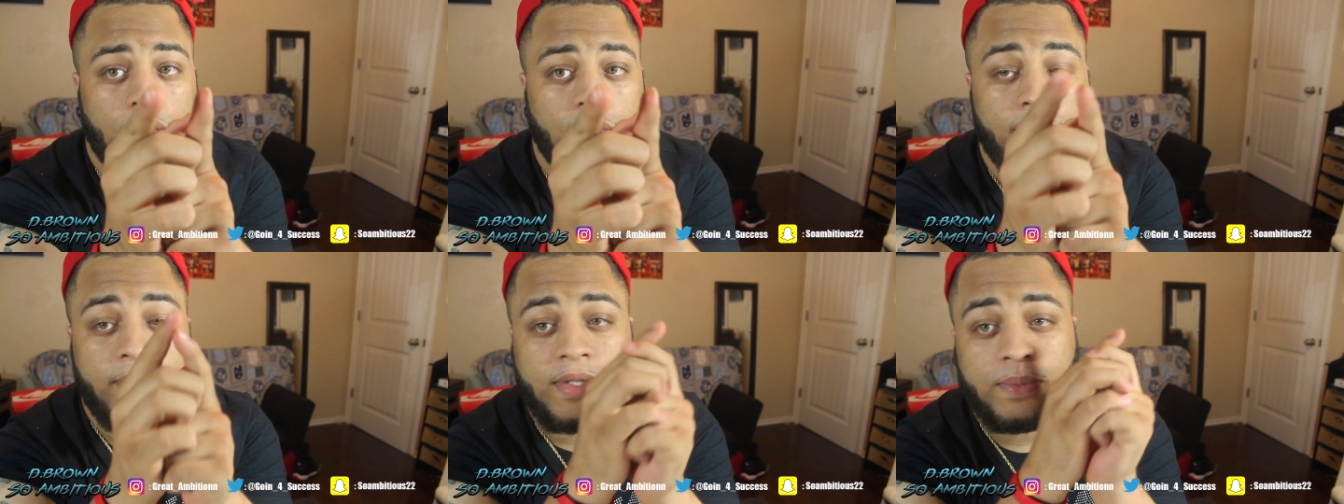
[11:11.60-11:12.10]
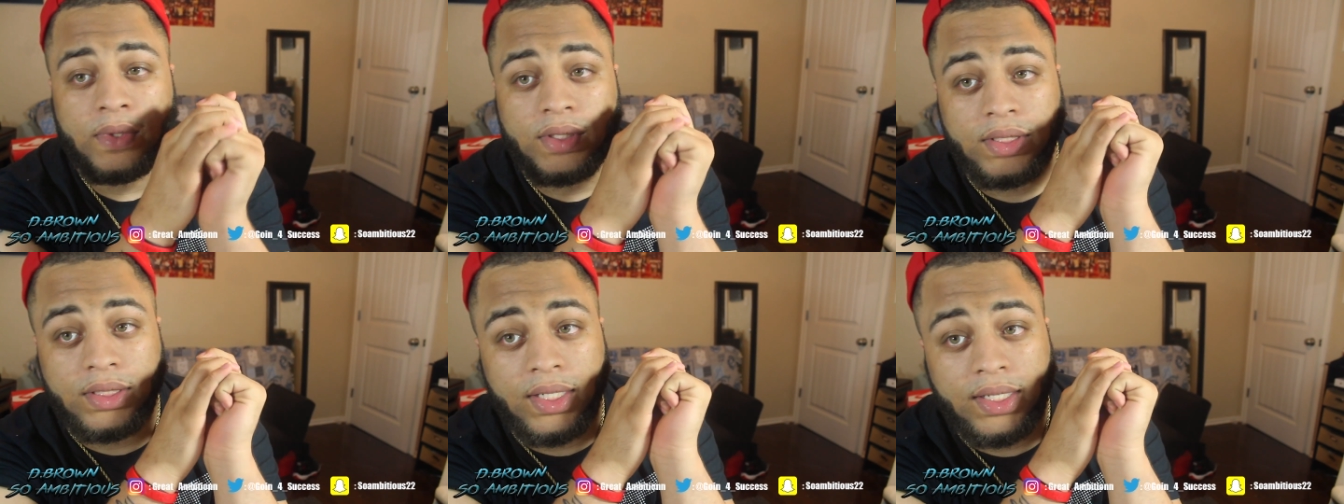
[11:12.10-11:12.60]
leave me some more
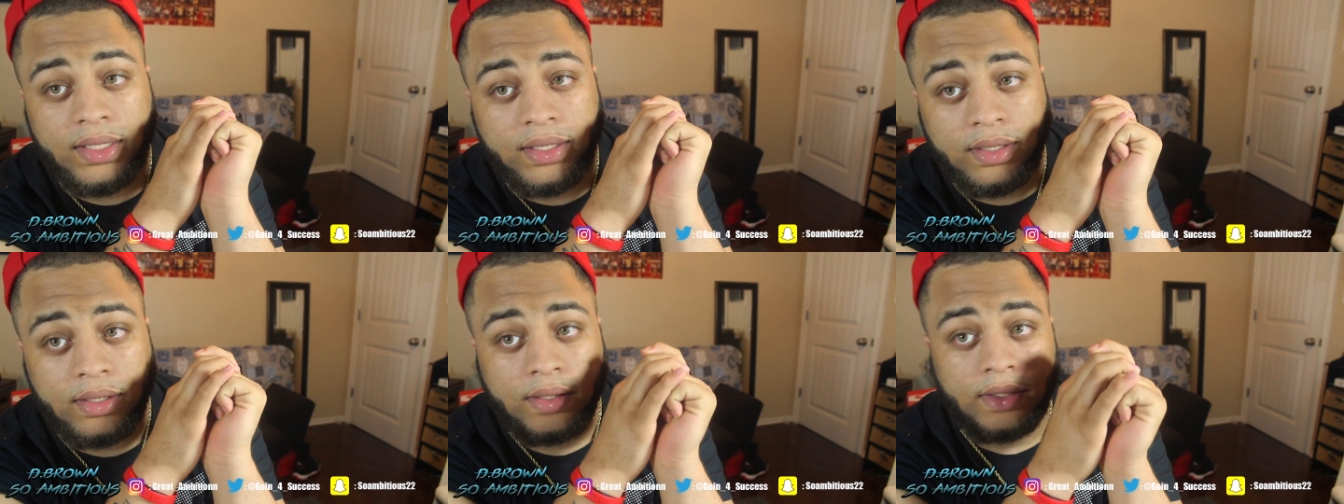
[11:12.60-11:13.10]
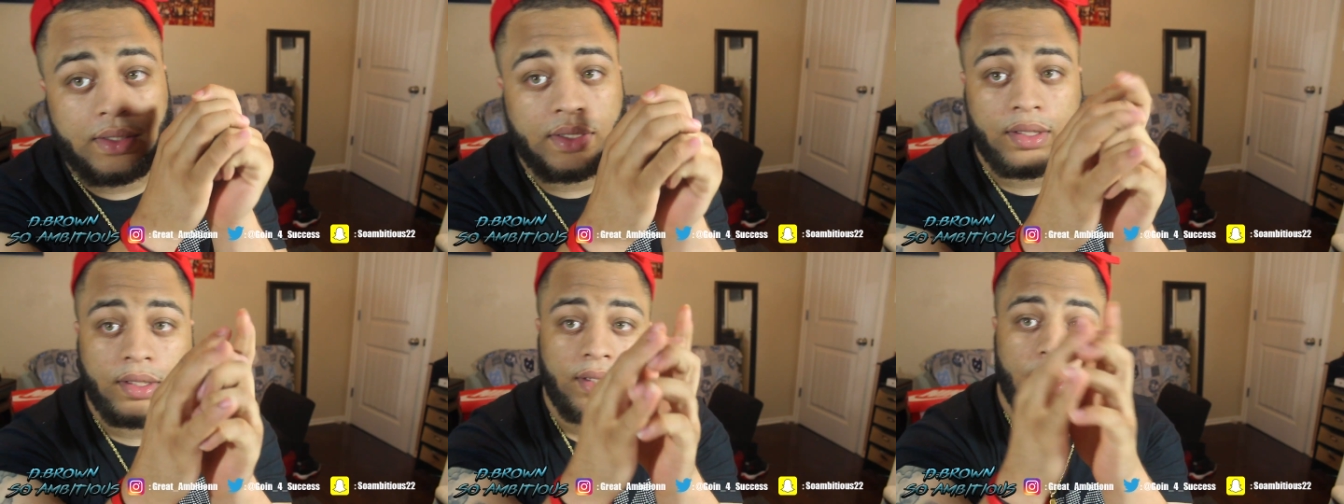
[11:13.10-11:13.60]
suggestions.
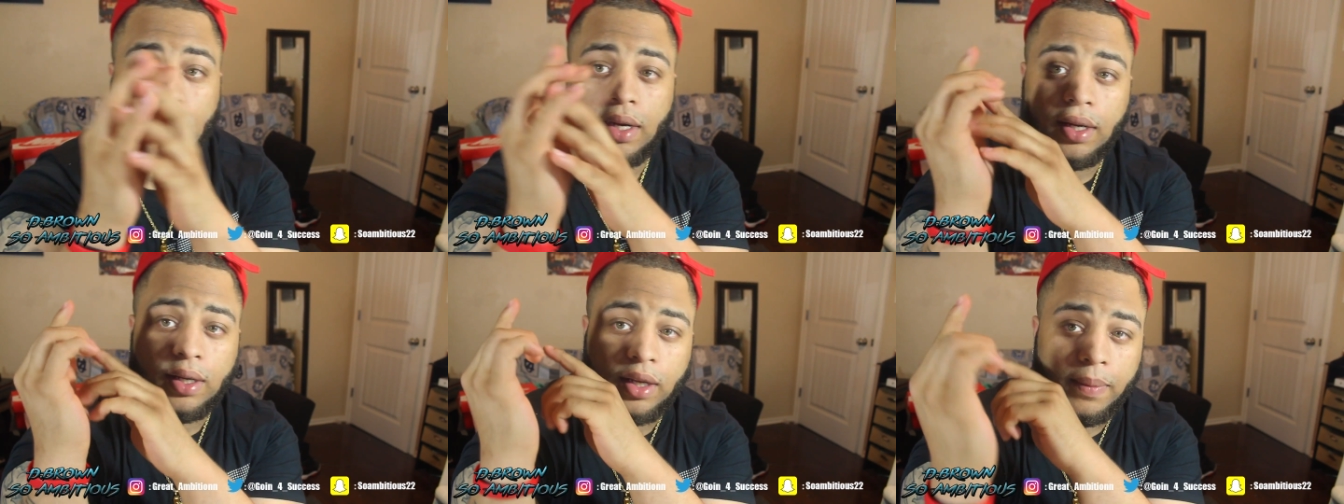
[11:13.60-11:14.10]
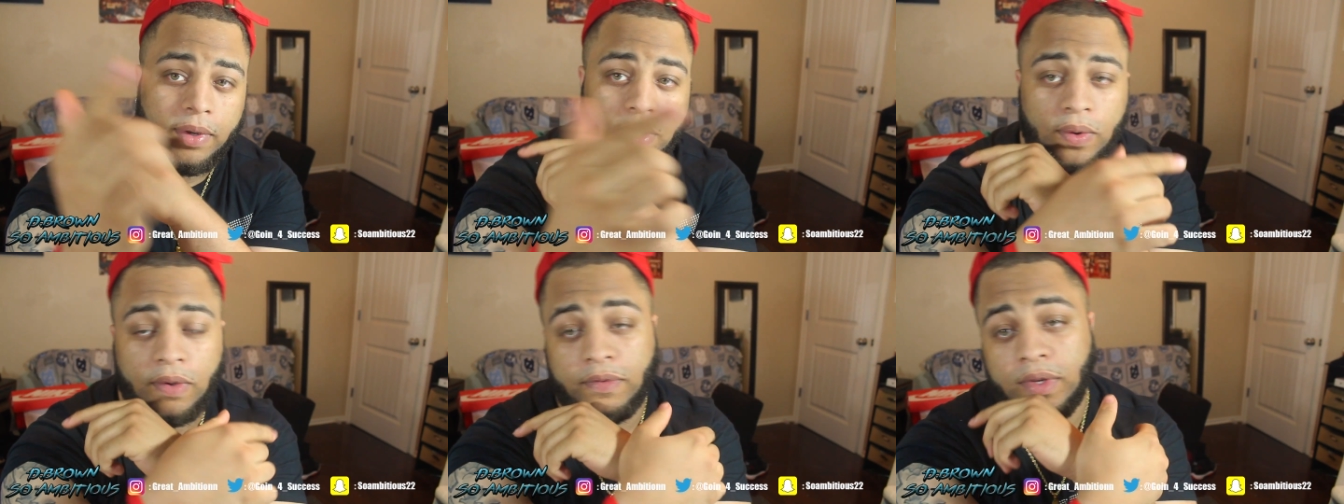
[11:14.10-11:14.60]
Let me
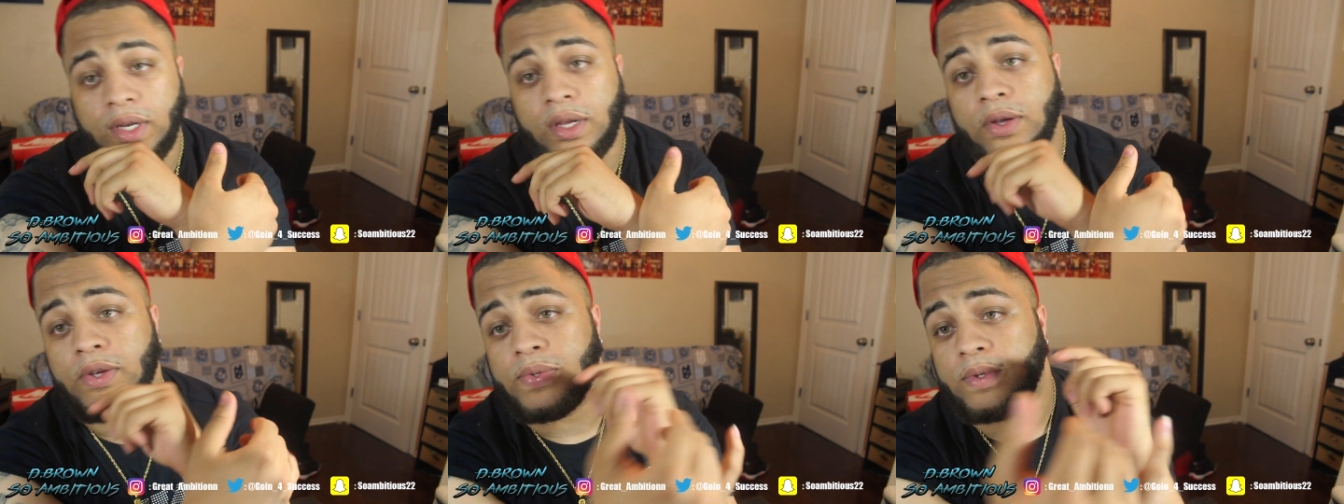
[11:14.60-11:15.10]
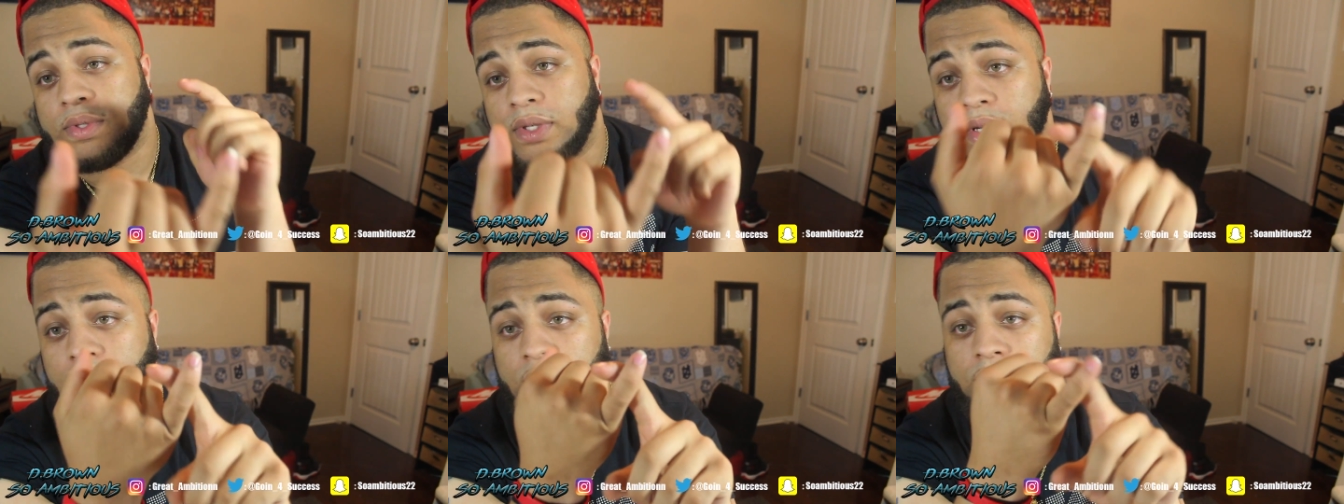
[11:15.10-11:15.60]
know what videos and
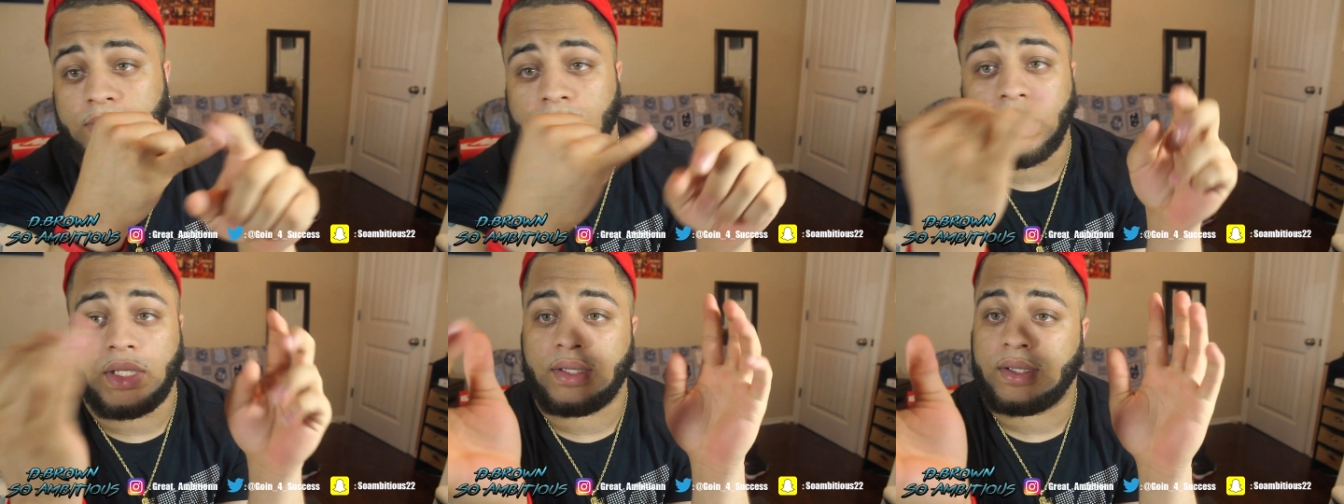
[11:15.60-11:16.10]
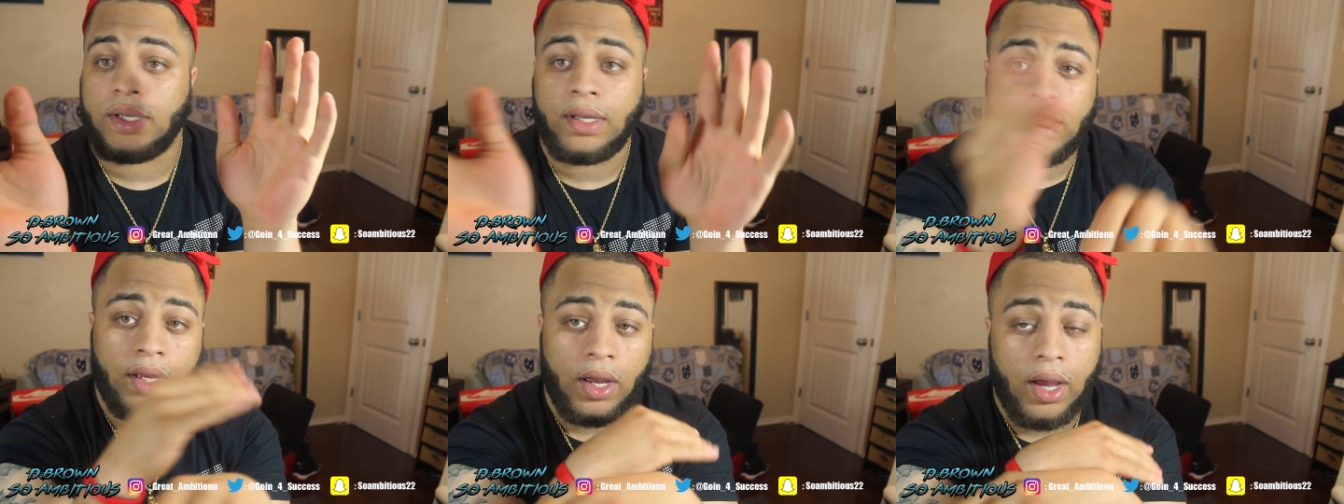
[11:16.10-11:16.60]
songs with
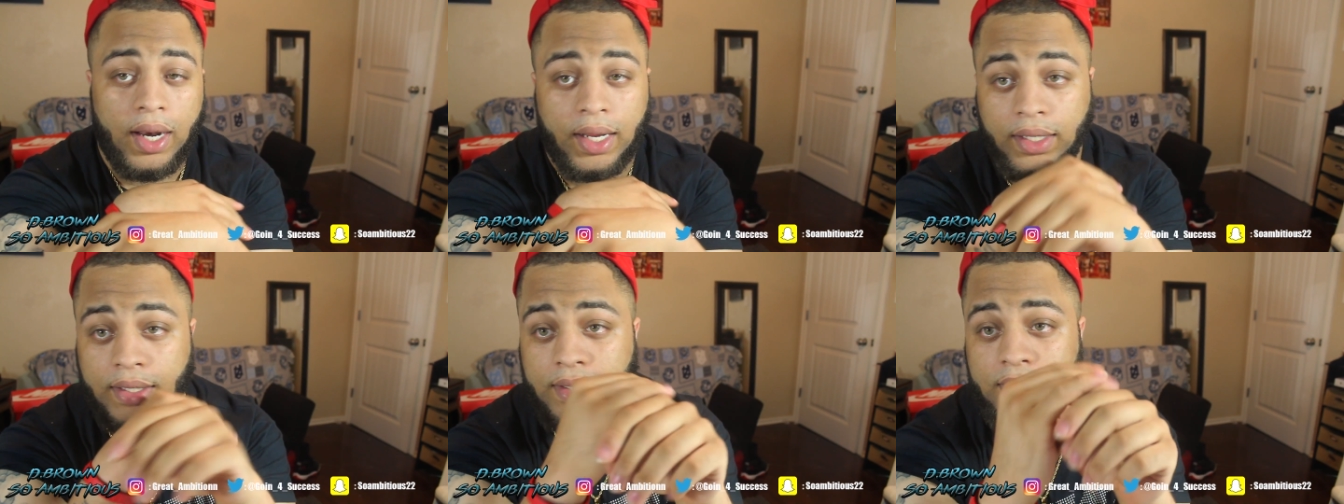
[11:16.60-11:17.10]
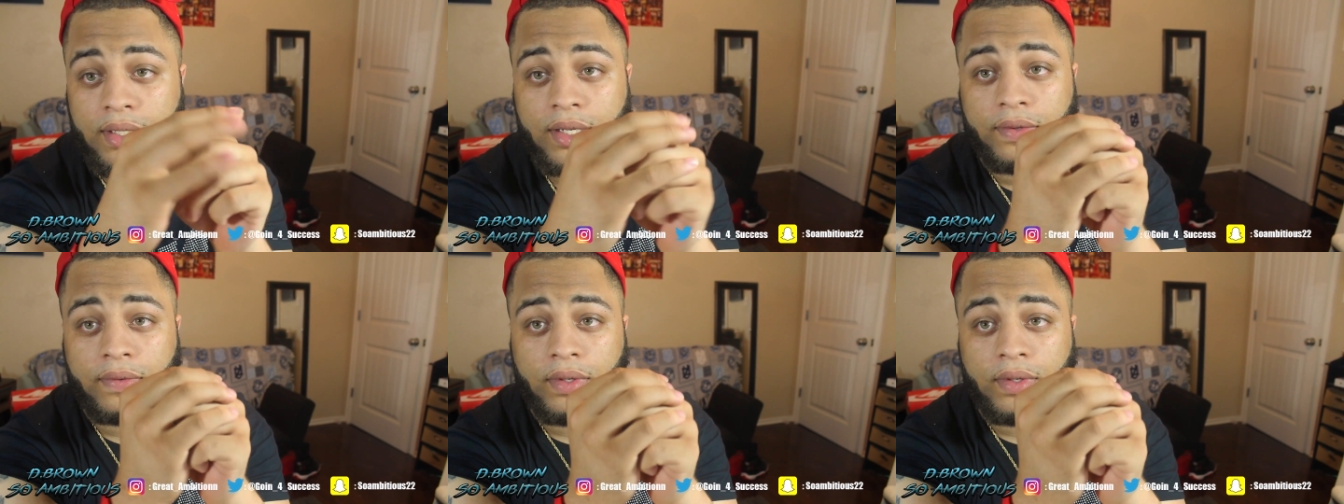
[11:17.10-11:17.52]
all that good stuff.